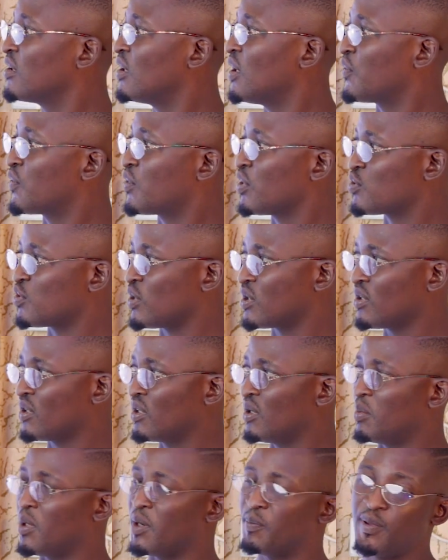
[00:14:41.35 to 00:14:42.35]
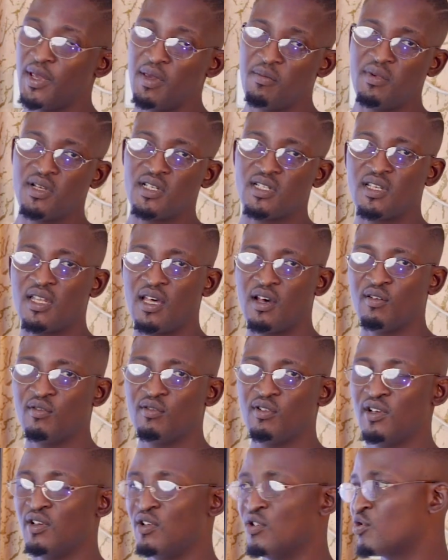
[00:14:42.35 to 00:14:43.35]
Of course, we're talking about payment now.
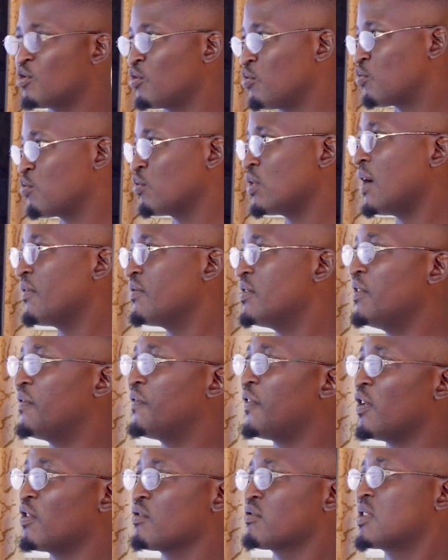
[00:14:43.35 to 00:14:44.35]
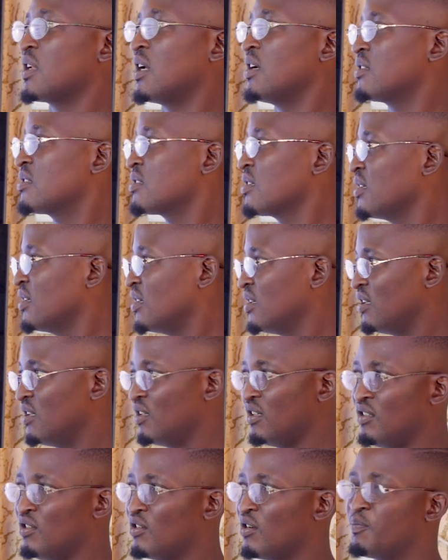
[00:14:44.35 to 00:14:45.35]
So you could have defaulted
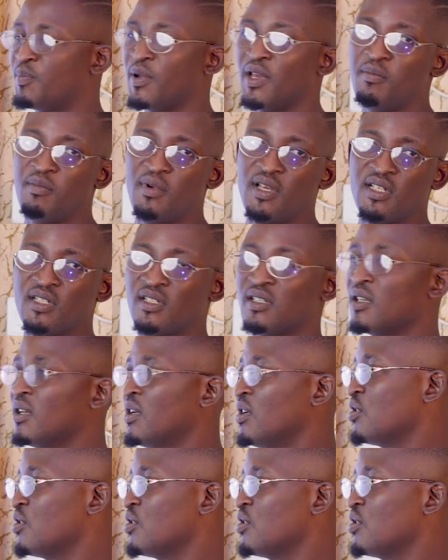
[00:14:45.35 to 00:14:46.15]
in your payment.